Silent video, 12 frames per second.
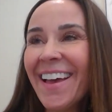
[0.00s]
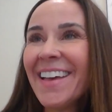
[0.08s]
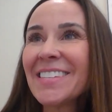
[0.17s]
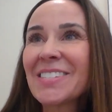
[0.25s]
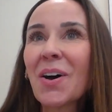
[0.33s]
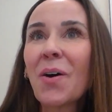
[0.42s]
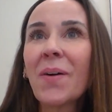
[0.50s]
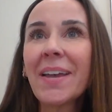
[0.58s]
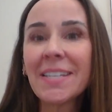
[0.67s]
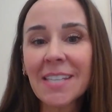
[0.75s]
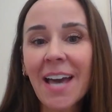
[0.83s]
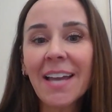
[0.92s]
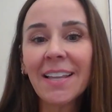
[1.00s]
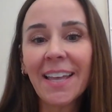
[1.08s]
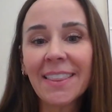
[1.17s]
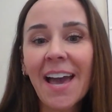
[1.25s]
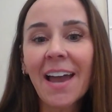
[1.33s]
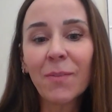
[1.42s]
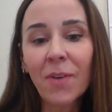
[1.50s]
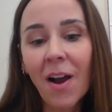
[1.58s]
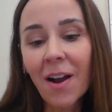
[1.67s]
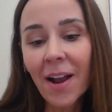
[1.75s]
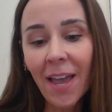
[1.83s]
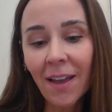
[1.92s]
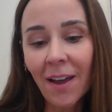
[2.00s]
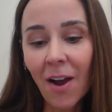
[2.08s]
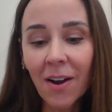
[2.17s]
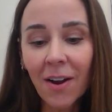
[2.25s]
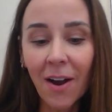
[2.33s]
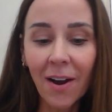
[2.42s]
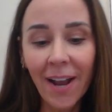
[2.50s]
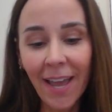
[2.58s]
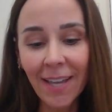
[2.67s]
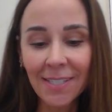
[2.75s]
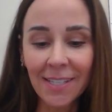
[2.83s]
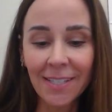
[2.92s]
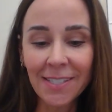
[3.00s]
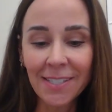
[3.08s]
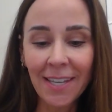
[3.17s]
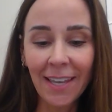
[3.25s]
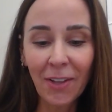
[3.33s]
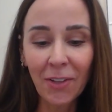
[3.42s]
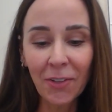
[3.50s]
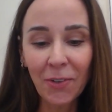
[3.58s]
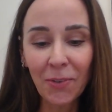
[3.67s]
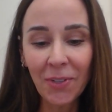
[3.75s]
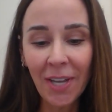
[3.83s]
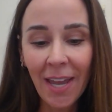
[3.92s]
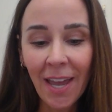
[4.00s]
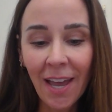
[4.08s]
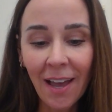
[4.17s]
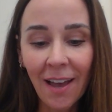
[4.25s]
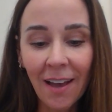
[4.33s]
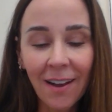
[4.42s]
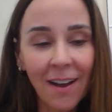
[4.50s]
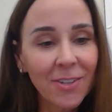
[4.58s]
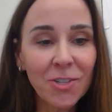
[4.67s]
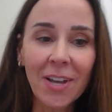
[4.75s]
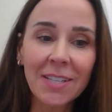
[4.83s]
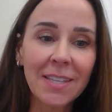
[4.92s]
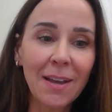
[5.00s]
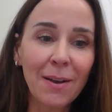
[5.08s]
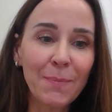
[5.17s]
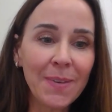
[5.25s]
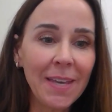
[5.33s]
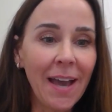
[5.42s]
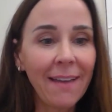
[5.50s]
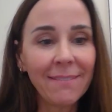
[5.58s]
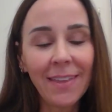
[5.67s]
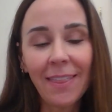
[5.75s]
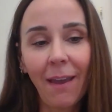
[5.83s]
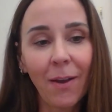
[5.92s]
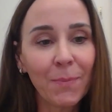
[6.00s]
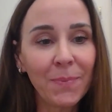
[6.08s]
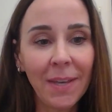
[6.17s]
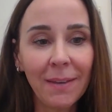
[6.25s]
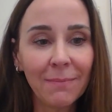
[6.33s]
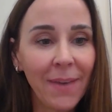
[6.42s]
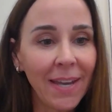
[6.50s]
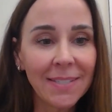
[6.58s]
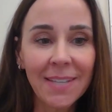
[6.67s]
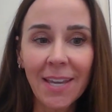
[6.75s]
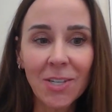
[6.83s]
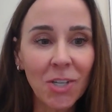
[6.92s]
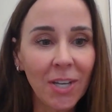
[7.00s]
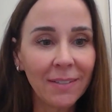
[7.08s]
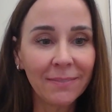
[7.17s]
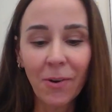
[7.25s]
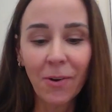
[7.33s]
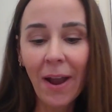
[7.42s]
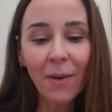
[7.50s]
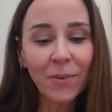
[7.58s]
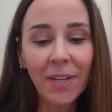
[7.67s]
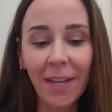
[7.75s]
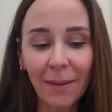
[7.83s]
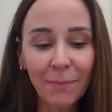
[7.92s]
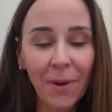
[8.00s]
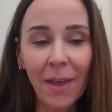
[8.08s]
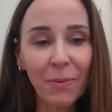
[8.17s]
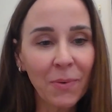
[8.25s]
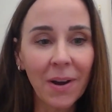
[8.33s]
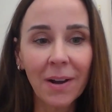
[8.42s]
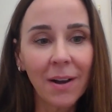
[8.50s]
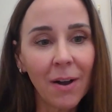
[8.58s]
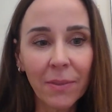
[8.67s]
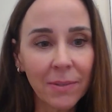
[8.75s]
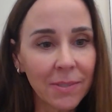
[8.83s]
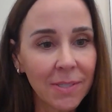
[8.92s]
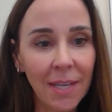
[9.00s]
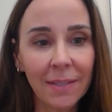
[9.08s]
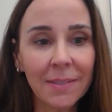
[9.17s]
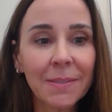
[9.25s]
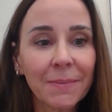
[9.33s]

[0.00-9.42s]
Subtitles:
So it's kind of like that. Our RXs include contrast therapy, IV therapy, meditation, grounding, breath work, all those things.